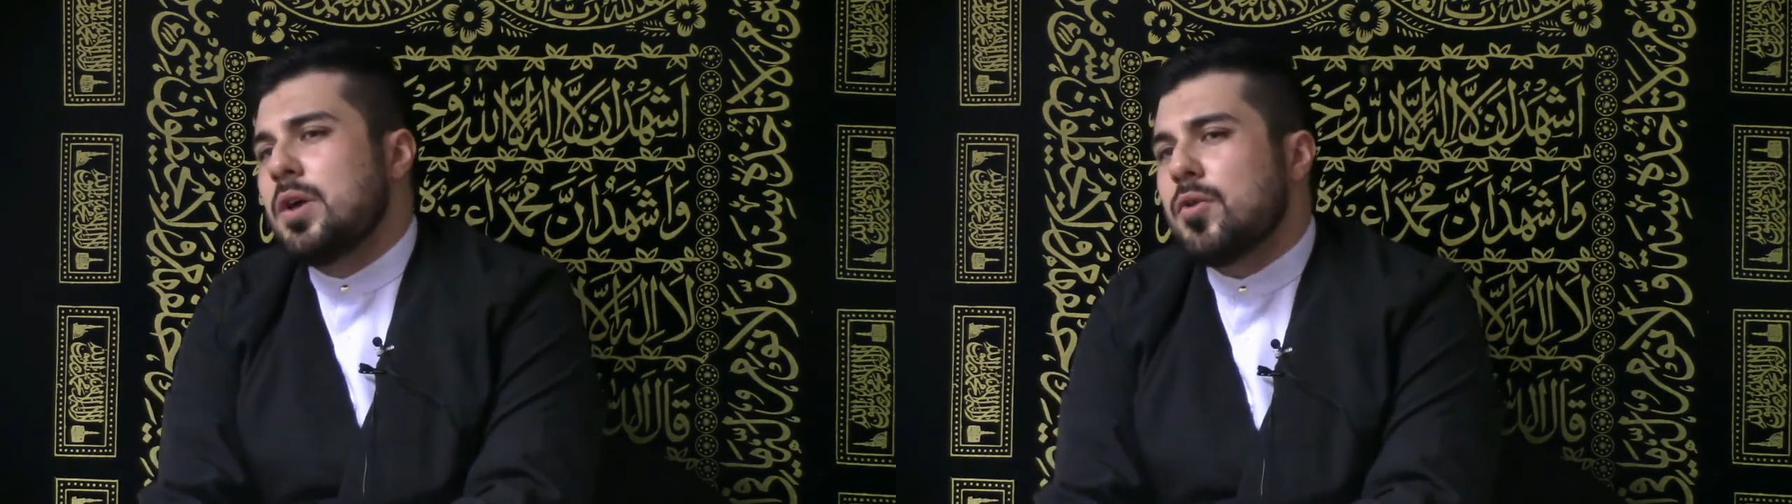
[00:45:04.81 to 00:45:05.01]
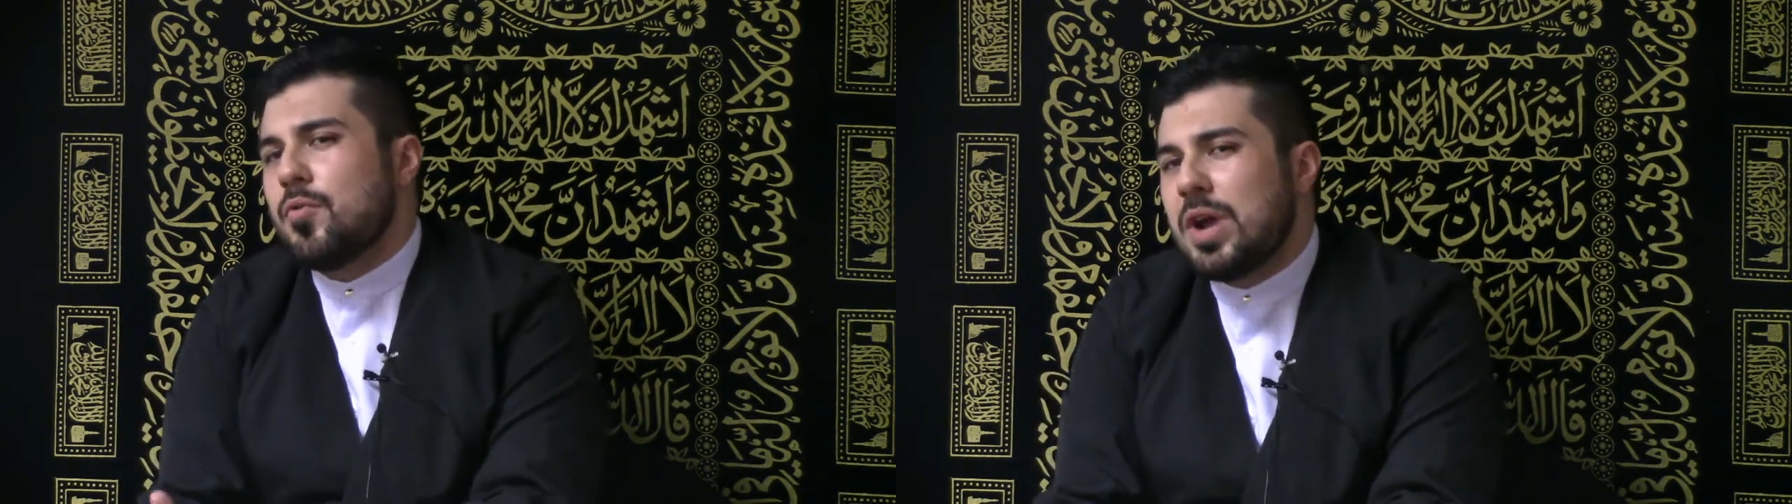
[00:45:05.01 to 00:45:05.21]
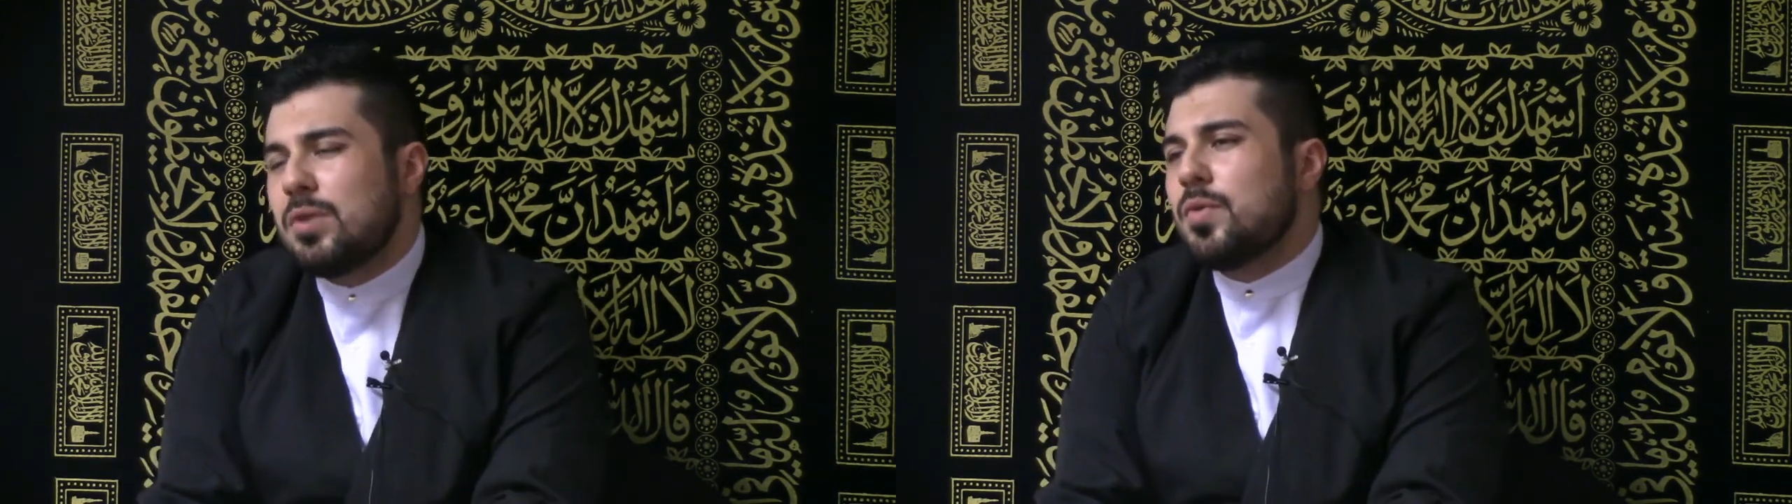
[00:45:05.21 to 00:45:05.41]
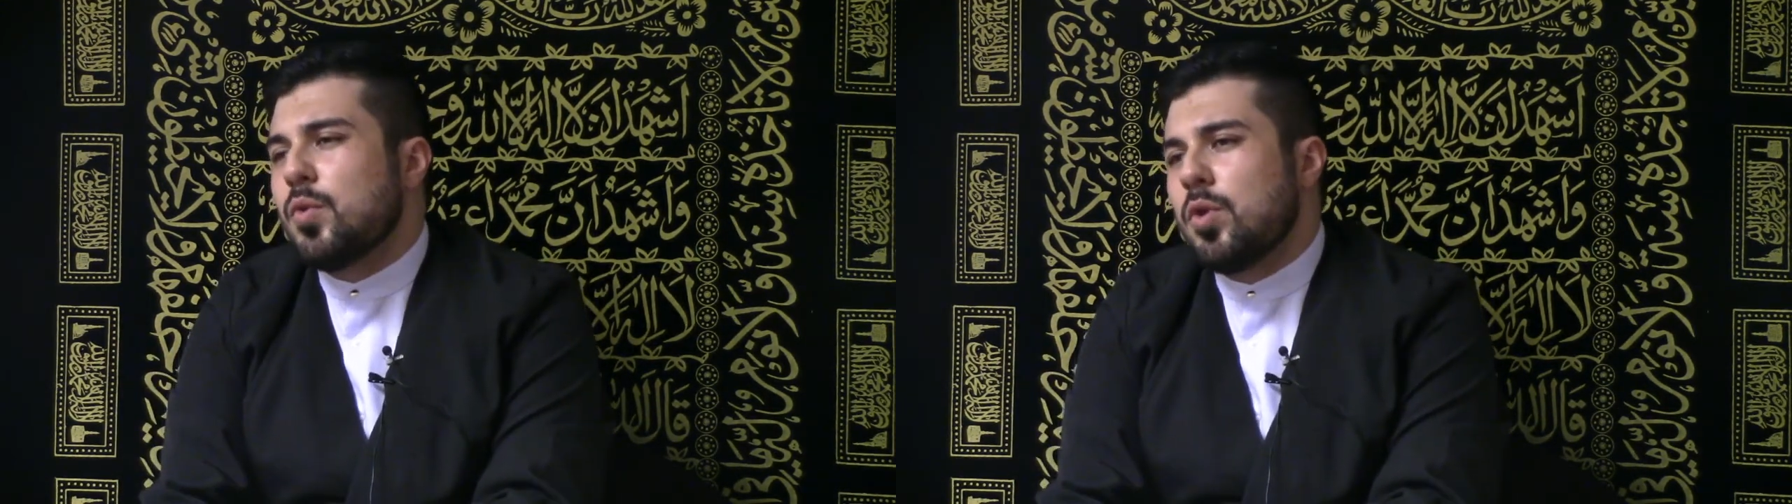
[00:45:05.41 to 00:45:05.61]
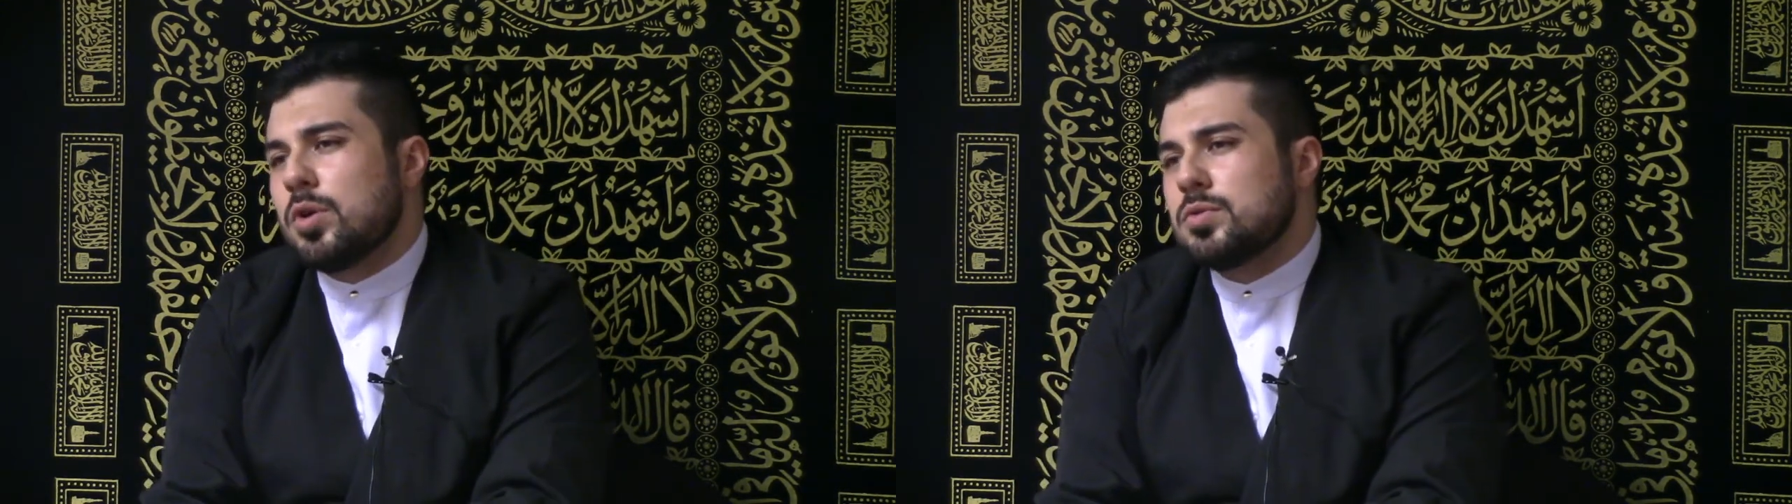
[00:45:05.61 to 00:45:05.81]
around the
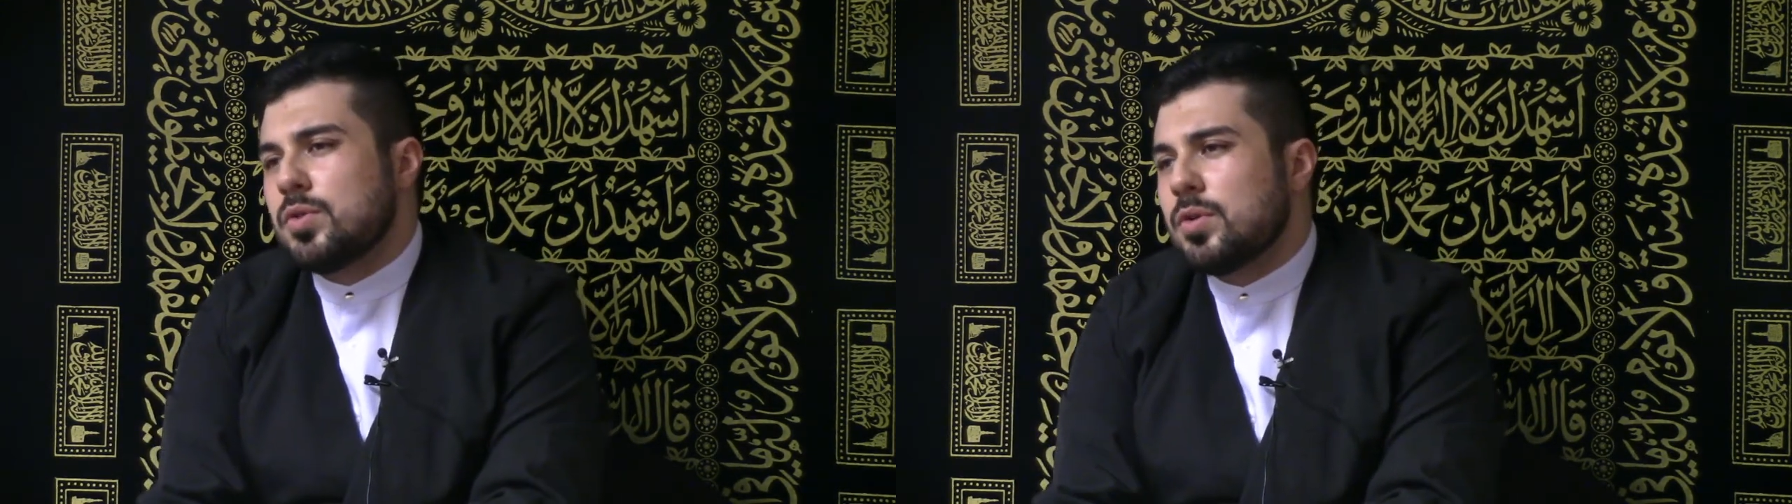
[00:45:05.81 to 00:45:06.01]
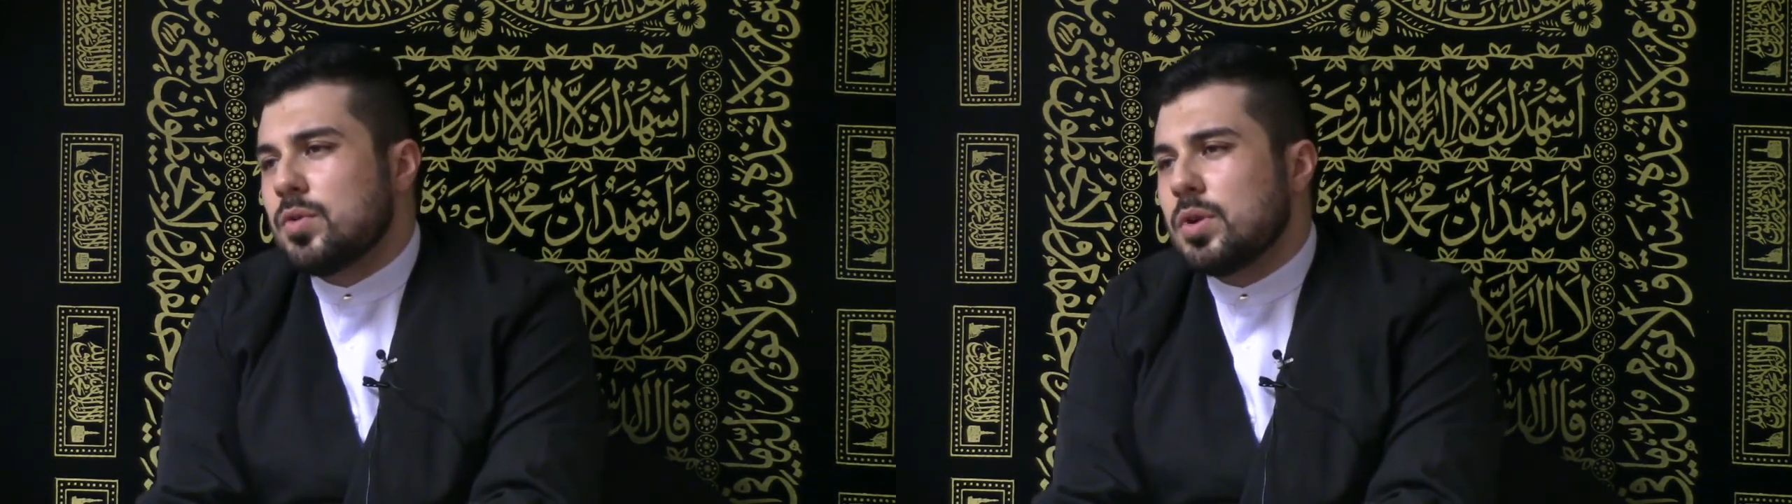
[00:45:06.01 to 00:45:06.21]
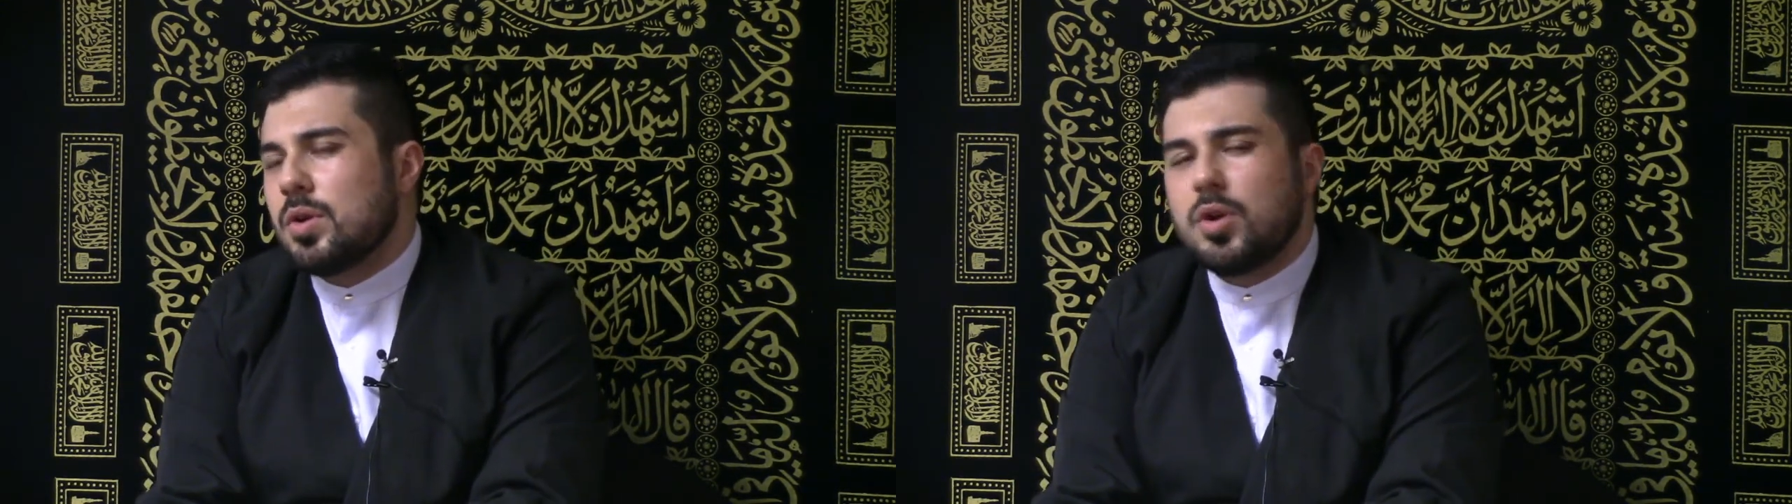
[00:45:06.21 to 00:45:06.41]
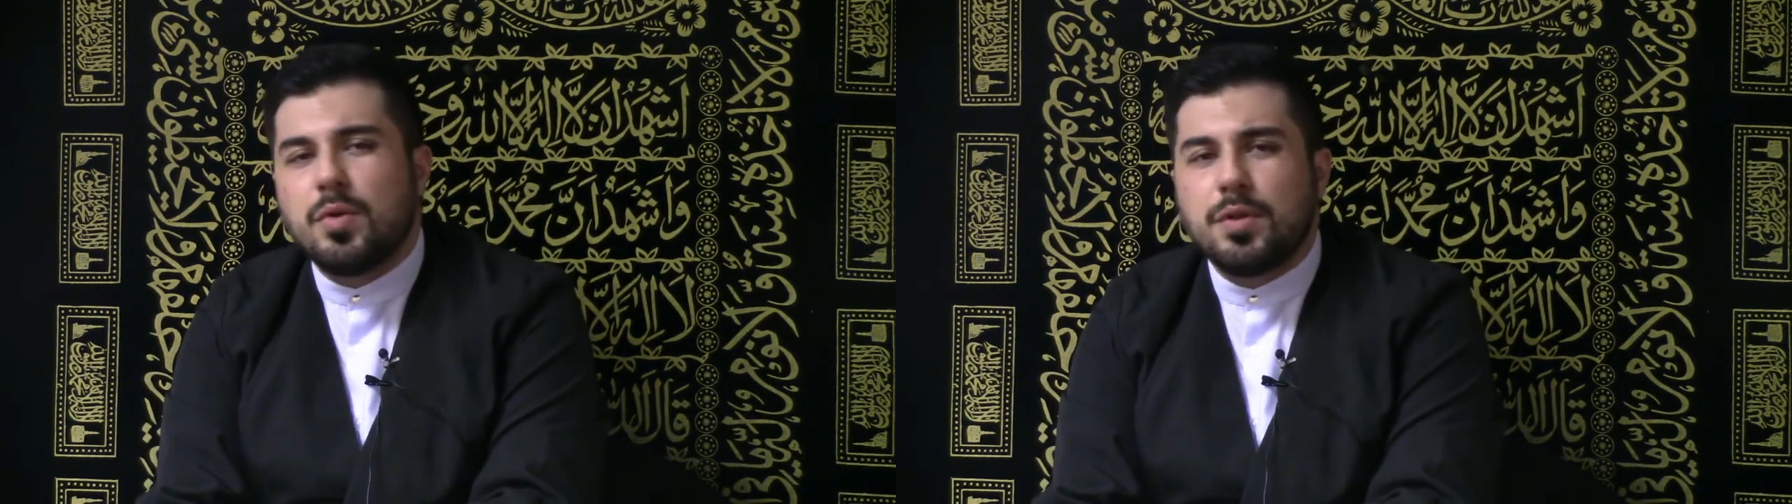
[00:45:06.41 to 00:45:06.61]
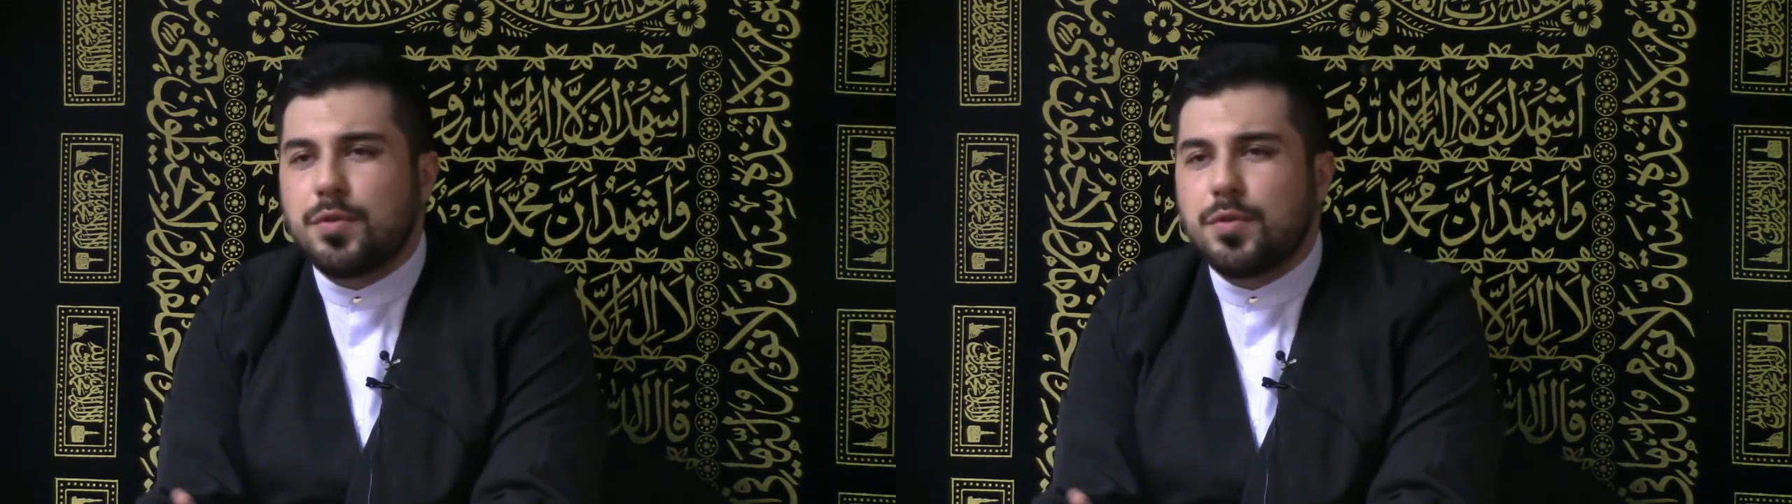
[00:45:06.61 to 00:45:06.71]
world who are going